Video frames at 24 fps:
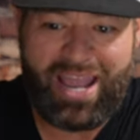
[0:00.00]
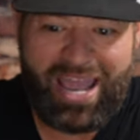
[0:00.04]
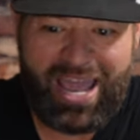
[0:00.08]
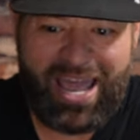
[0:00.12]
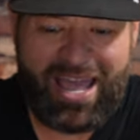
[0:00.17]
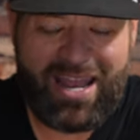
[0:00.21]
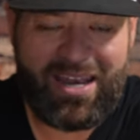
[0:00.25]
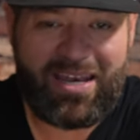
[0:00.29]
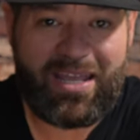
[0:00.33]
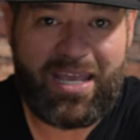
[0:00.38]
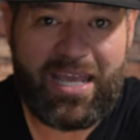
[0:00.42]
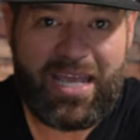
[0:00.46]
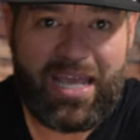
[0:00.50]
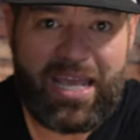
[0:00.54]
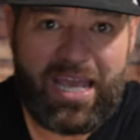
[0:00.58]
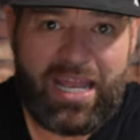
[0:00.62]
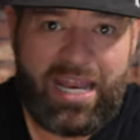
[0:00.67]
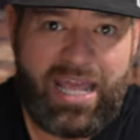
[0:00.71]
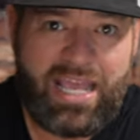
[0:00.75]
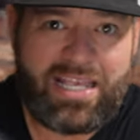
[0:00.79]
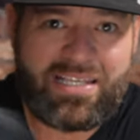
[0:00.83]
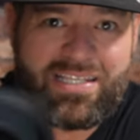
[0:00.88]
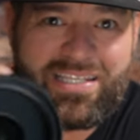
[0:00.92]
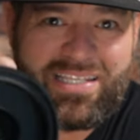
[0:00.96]
And it
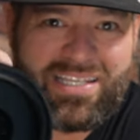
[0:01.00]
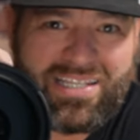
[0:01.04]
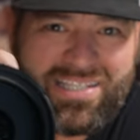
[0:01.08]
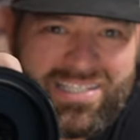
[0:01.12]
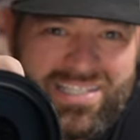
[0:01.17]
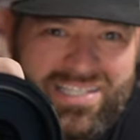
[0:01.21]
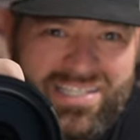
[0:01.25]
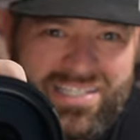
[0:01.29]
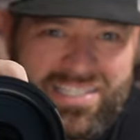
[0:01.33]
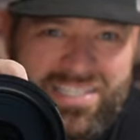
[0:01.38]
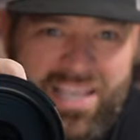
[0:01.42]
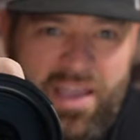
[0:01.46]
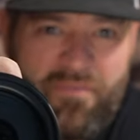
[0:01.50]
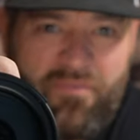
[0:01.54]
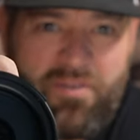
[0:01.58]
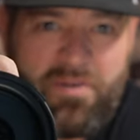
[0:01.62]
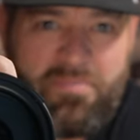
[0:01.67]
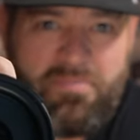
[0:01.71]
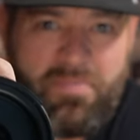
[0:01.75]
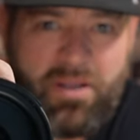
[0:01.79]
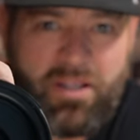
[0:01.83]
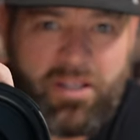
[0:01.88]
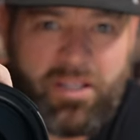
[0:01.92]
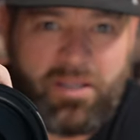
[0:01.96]
has
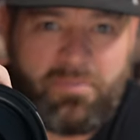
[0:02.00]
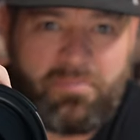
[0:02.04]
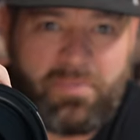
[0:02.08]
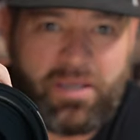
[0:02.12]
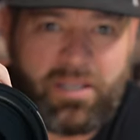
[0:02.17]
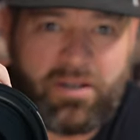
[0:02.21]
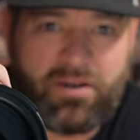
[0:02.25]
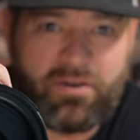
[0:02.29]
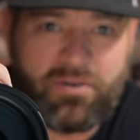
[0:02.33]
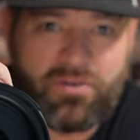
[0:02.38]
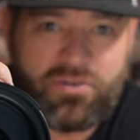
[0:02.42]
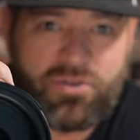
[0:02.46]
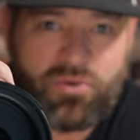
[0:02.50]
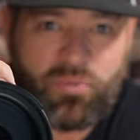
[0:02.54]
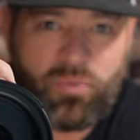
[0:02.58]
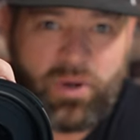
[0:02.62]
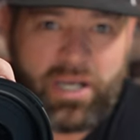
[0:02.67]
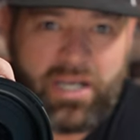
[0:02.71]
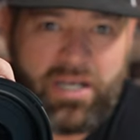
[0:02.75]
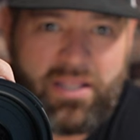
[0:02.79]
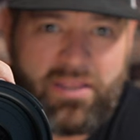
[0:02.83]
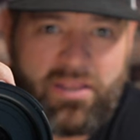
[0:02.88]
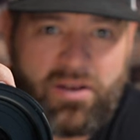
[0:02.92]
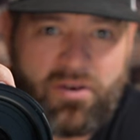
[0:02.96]
67mm
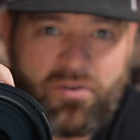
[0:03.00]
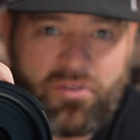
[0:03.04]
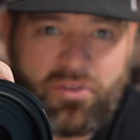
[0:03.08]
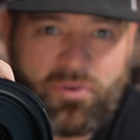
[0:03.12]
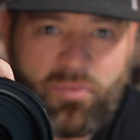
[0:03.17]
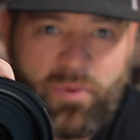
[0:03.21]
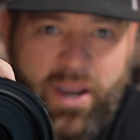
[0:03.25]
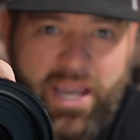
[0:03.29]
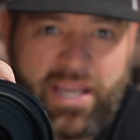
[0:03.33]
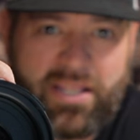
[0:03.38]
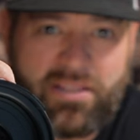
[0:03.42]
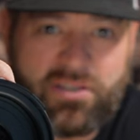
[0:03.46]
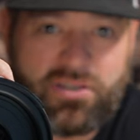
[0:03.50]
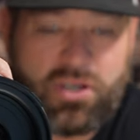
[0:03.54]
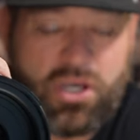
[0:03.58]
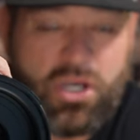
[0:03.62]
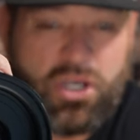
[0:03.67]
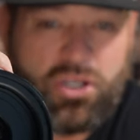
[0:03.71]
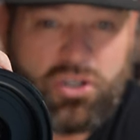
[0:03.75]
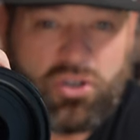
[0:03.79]
right in their threads.